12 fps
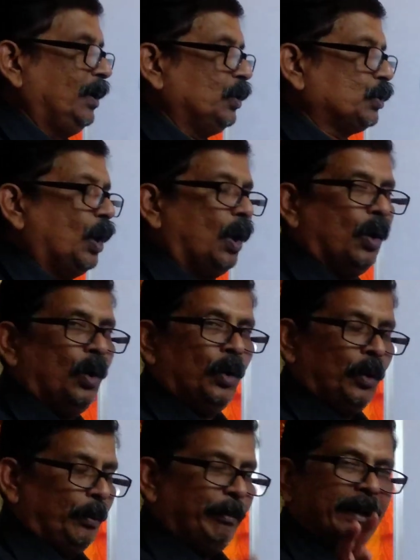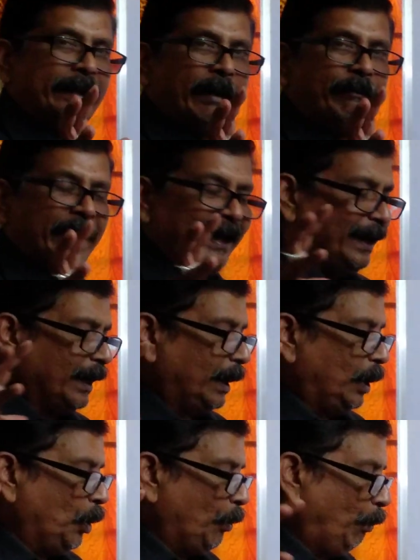So, when the wind
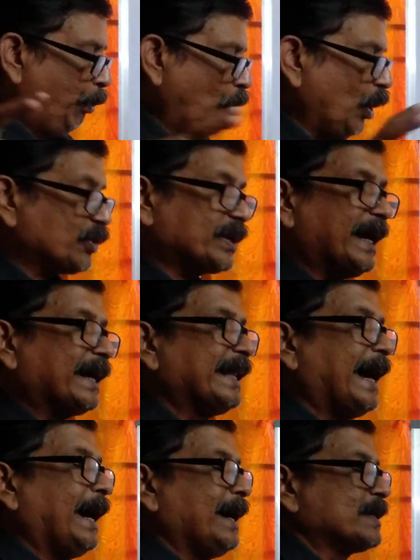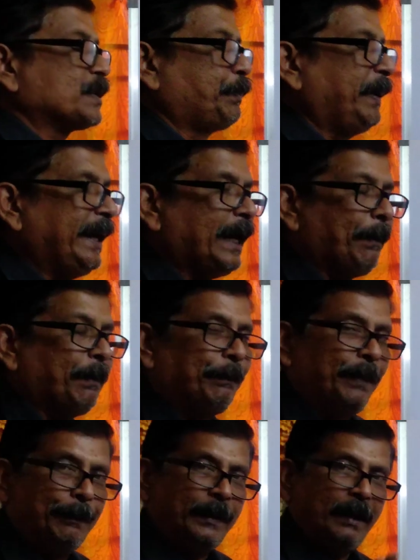blows at the speed of
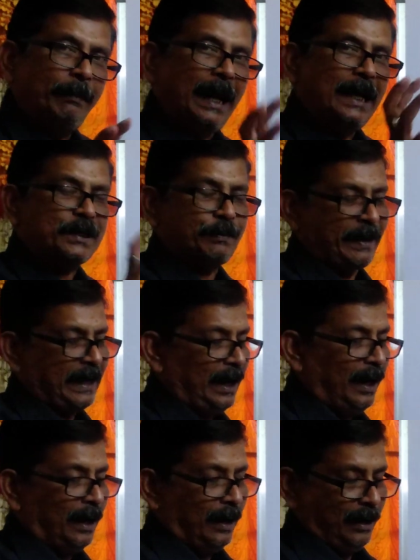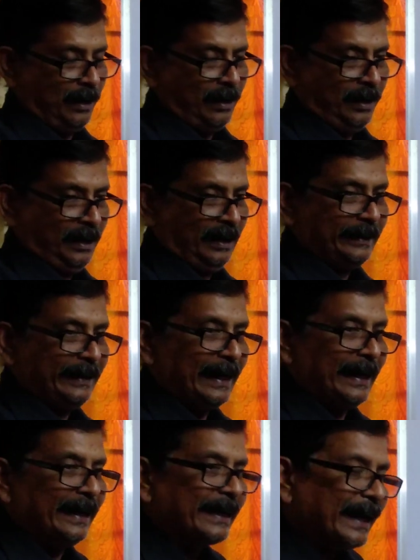50 miles per hour,
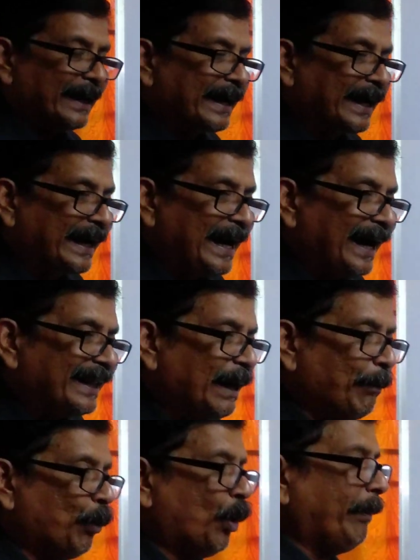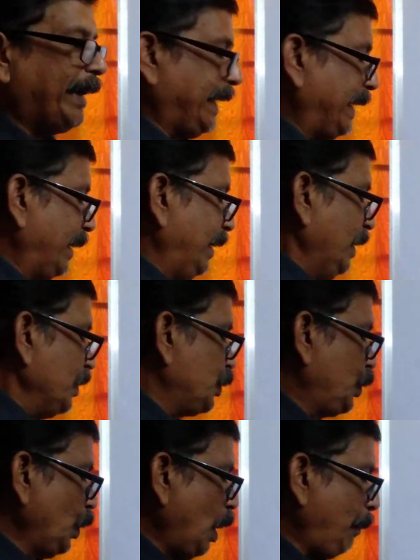then it can create the movement
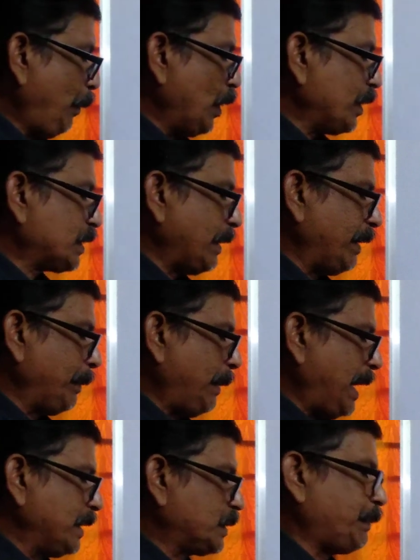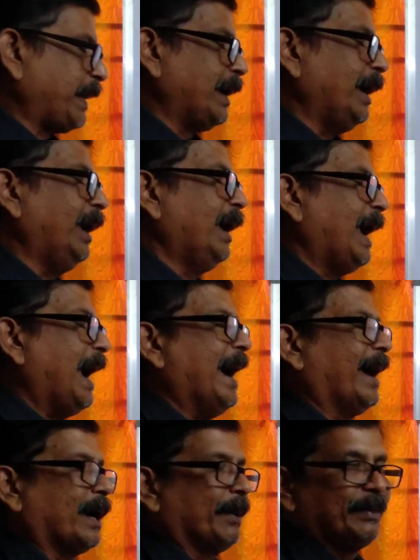0.7 miles per
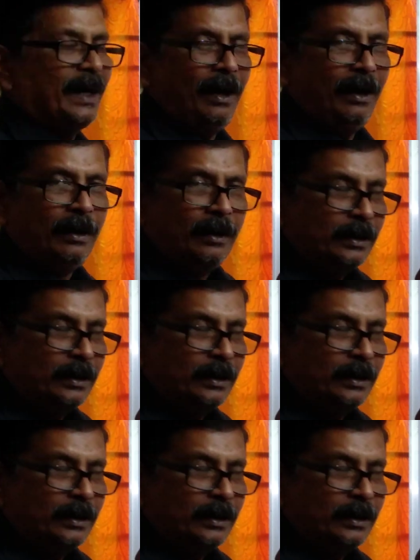hour of the